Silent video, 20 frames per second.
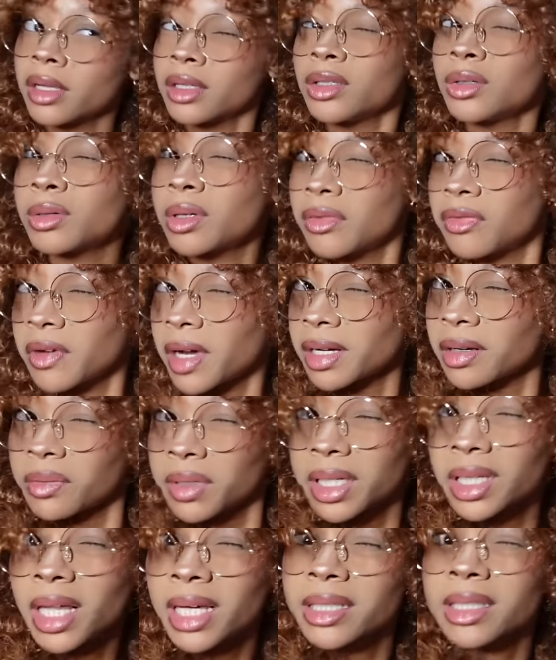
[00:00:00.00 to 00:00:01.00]
And you can find a
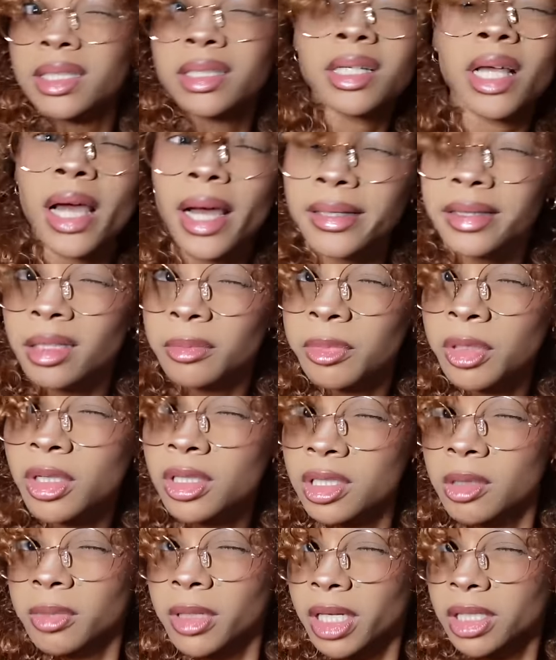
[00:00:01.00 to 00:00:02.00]
wig like this at the beauty
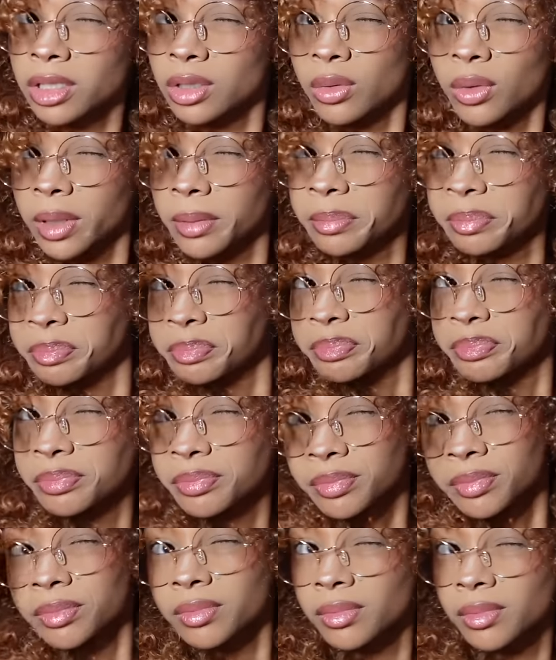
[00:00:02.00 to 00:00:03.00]
supply store.
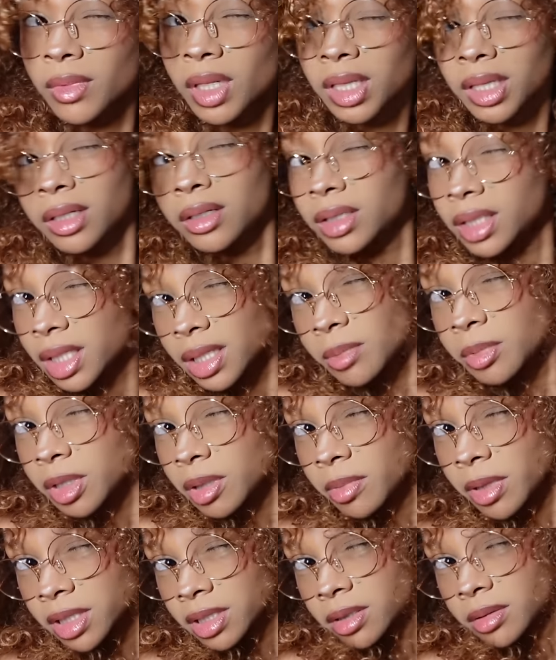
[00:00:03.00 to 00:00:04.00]
Really at the
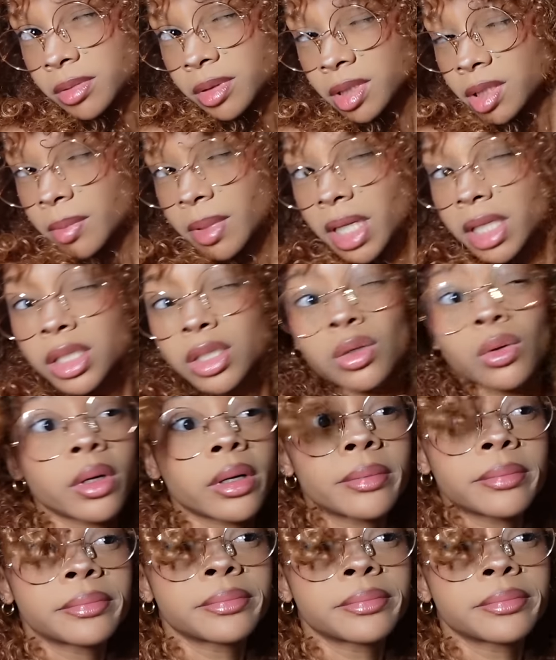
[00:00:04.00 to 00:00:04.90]
beauty supply store.